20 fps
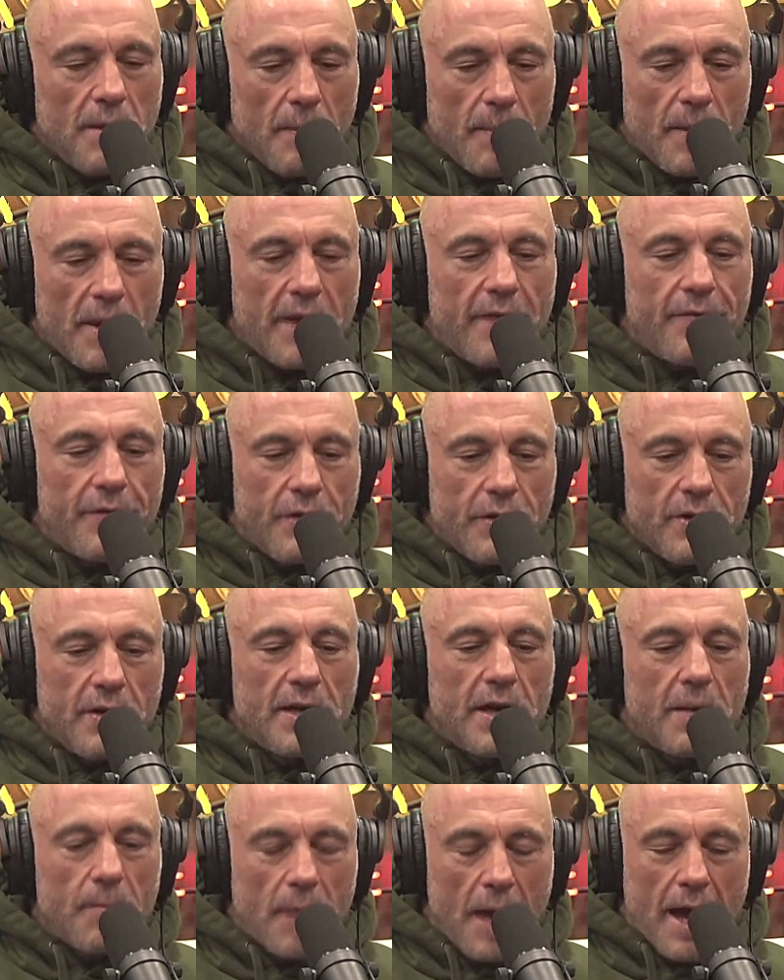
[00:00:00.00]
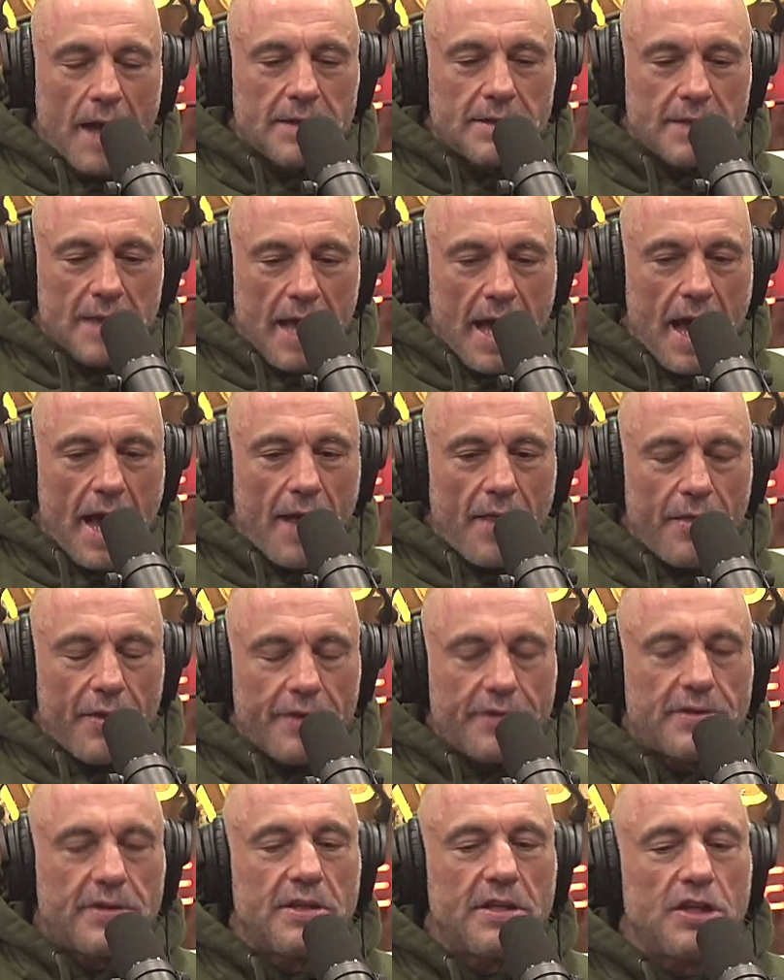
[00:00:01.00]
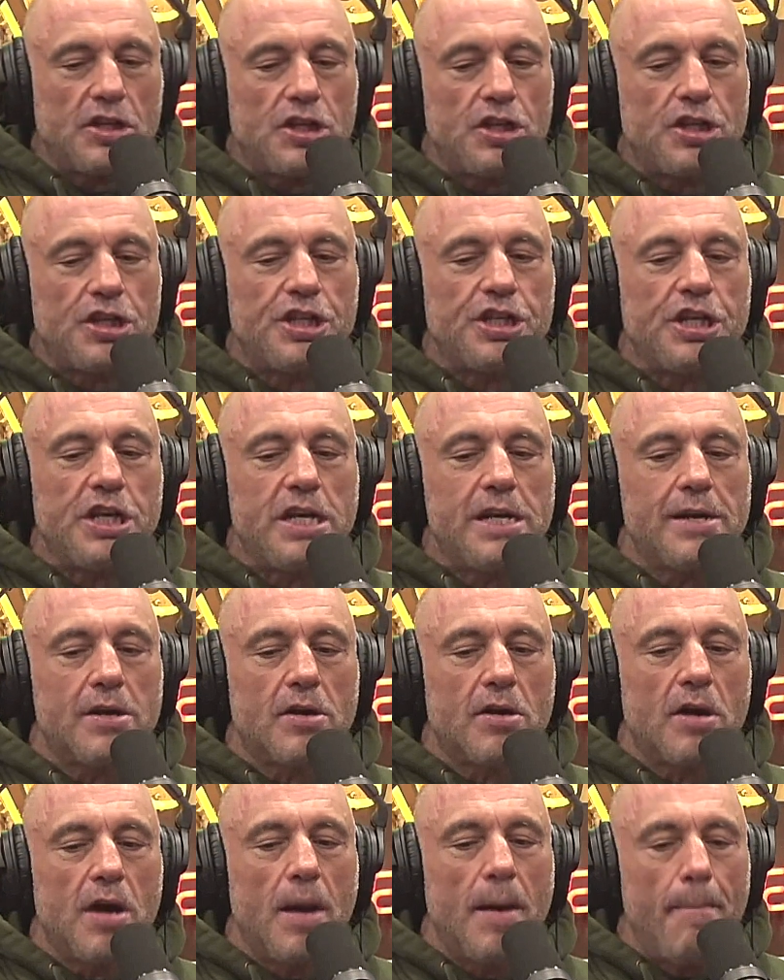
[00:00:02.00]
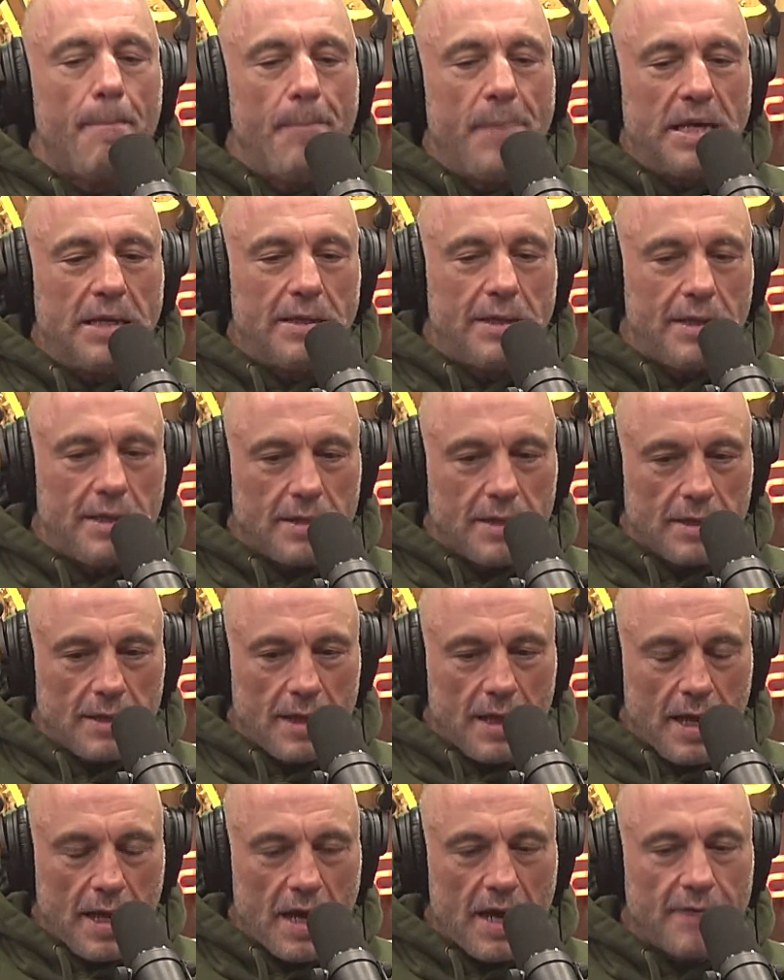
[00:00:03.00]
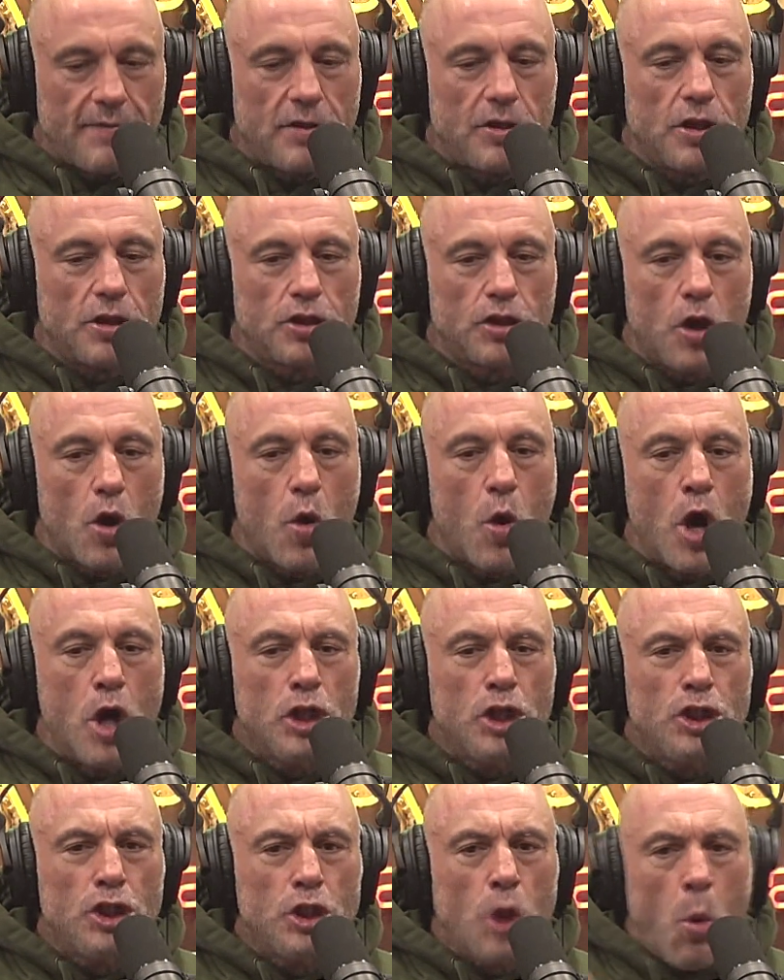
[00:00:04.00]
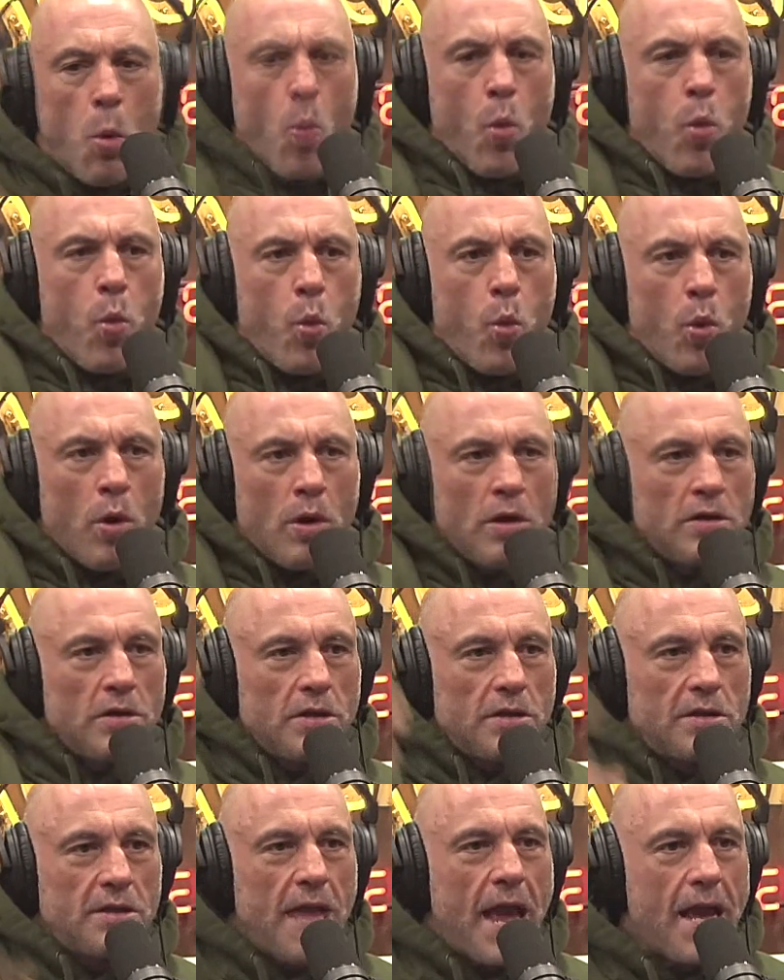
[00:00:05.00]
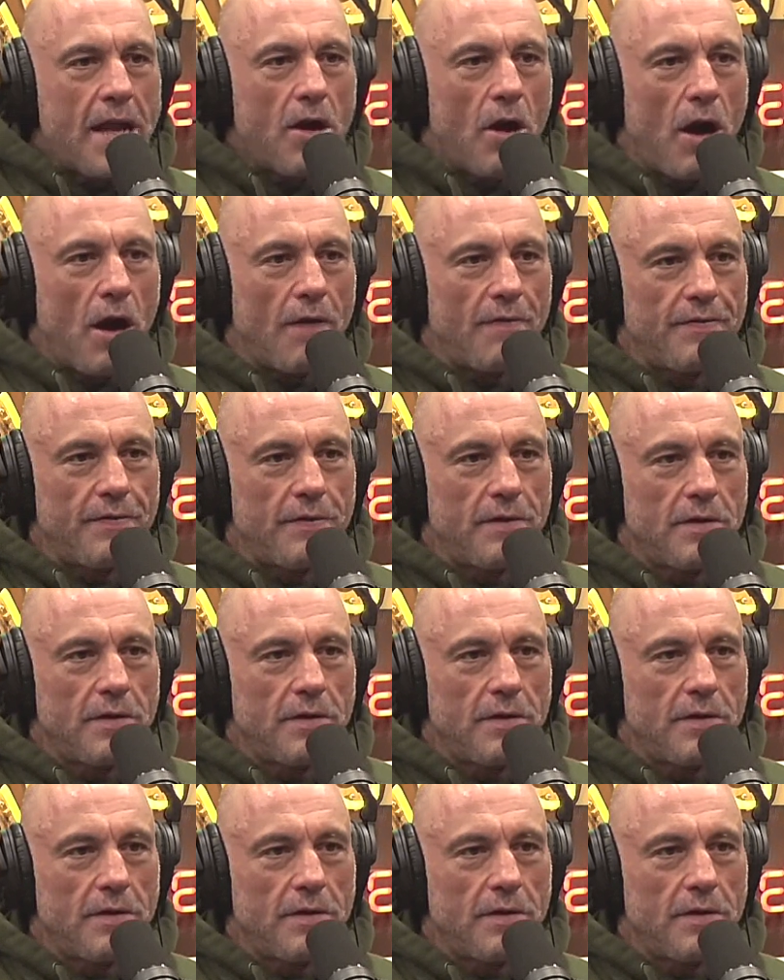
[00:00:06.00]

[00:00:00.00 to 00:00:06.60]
But if you can get past that, just the sheer ability that they have to just go, just take off.